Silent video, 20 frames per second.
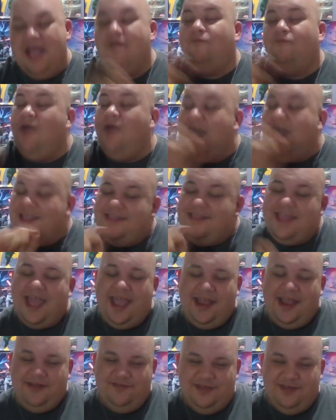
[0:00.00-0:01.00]
Write the
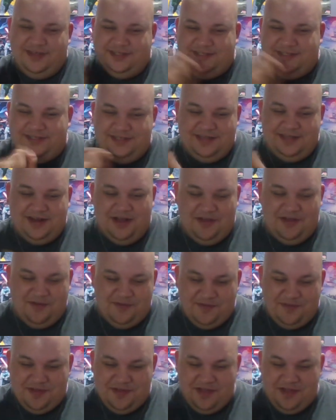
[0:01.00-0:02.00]
address,
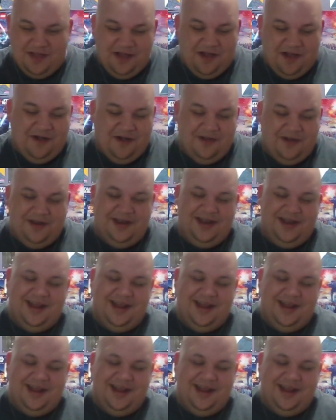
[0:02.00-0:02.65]
on it